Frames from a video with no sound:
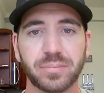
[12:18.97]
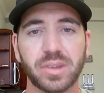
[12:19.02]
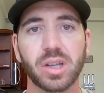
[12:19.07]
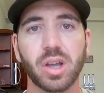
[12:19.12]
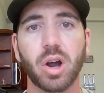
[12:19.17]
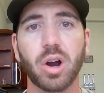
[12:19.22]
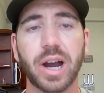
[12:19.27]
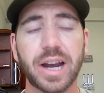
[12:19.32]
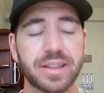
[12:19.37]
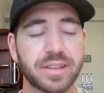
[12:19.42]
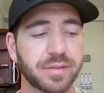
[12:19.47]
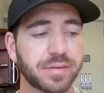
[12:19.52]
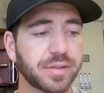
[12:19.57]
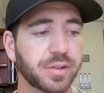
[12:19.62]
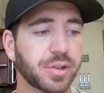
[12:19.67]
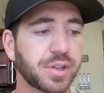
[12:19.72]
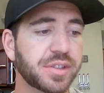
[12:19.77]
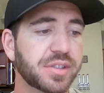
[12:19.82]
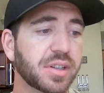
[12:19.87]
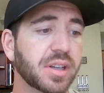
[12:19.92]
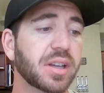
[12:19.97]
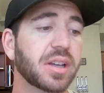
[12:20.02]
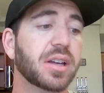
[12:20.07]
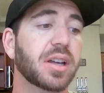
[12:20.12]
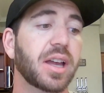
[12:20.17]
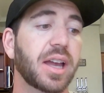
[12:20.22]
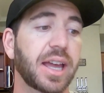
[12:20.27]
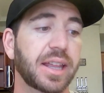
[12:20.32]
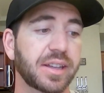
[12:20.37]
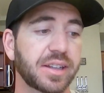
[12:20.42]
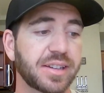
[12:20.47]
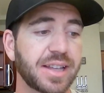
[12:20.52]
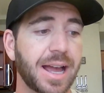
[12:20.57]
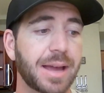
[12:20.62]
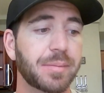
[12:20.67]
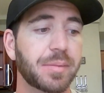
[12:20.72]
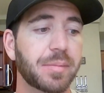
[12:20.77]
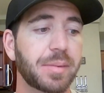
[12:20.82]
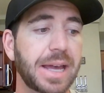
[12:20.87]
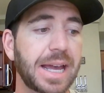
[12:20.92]
All right, the Phillies and the
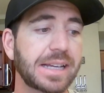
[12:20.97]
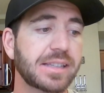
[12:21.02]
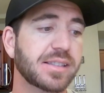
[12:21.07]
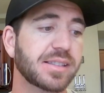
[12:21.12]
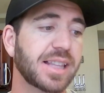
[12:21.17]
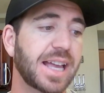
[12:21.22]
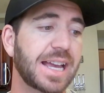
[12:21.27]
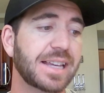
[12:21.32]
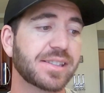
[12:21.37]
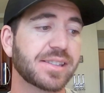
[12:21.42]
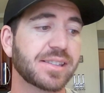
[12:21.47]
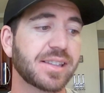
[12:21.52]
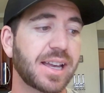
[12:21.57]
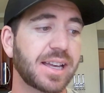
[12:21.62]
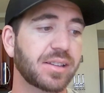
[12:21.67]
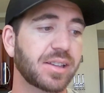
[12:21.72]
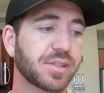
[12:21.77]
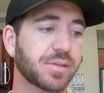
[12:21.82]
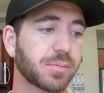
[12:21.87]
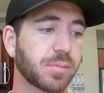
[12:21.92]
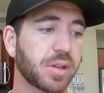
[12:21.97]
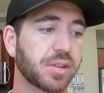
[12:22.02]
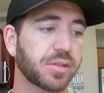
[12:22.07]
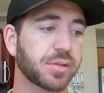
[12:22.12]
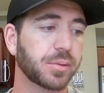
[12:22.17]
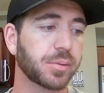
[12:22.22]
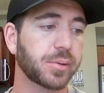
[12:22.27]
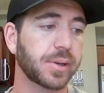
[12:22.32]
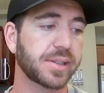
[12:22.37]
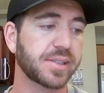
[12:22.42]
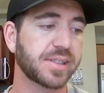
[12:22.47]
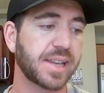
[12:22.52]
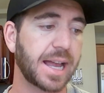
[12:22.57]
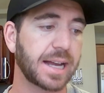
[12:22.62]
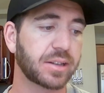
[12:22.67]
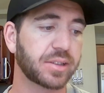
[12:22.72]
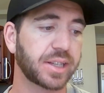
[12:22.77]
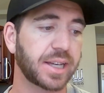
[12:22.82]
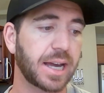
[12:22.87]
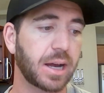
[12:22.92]
Diamondbacks last night. Let's run through
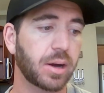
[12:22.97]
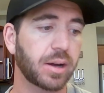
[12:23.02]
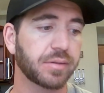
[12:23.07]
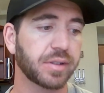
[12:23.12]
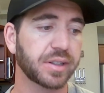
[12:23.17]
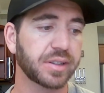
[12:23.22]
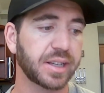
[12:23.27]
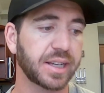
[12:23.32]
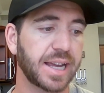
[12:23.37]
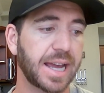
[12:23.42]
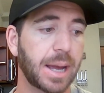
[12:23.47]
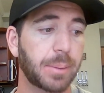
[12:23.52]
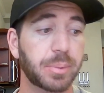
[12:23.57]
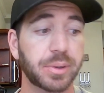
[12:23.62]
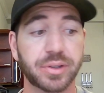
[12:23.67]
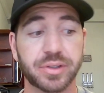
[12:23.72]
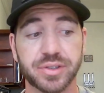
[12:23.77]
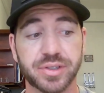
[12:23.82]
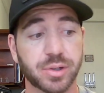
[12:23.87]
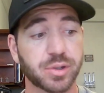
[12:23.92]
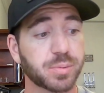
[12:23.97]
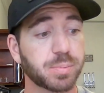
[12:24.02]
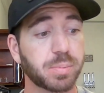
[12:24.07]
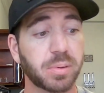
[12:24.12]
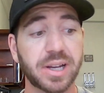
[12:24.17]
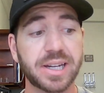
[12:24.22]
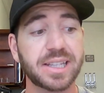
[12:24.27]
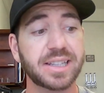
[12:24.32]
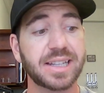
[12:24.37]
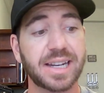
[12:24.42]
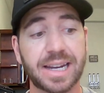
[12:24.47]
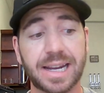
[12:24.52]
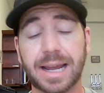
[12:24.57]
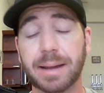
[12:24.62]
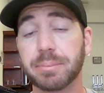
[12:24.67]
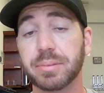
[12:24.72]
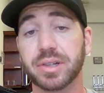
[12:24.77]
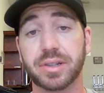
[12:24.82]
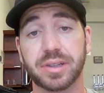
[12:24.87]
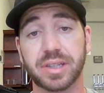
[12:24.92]
exactly how everything happened because there was plenty that
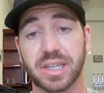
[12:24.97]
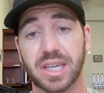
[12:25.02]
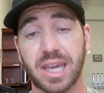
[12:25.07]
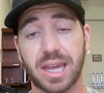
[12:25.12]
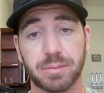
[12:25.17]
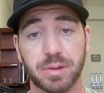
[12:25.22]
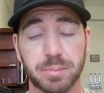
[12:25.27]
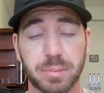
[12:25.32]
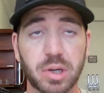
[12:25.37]
happened in the game.